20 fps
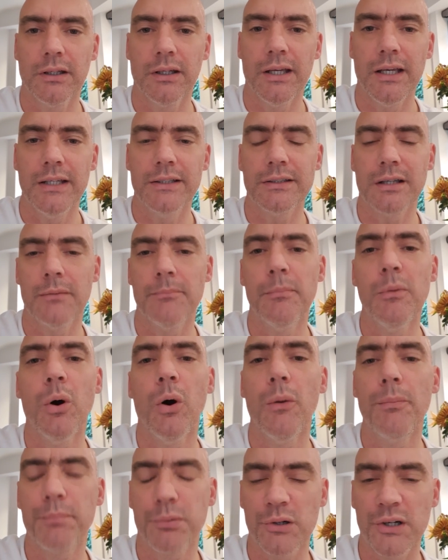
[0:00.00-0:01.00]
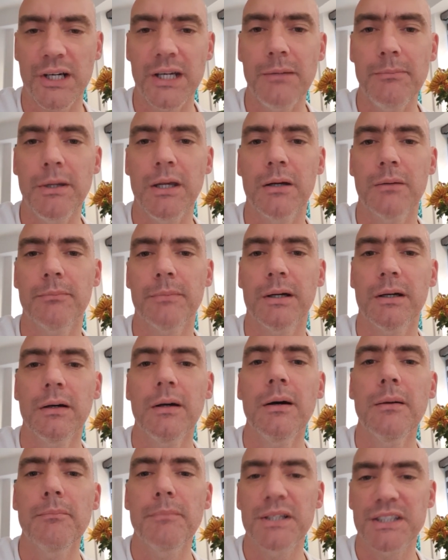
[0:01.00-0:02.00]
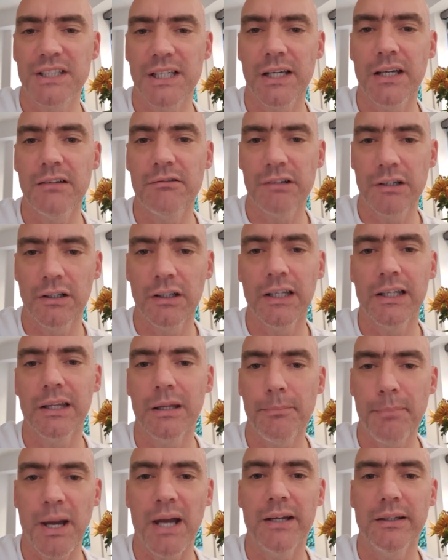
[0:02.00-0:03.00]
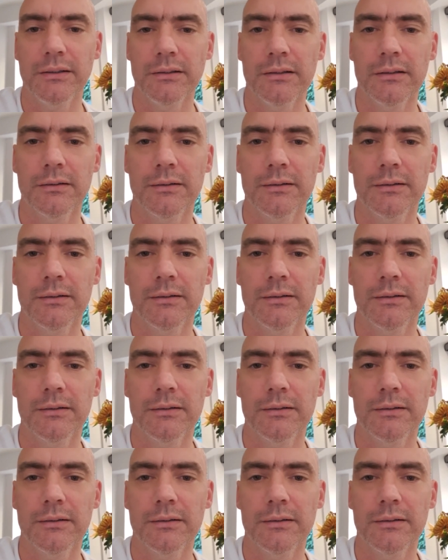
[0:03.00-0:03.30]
It's a more premium material in the paint.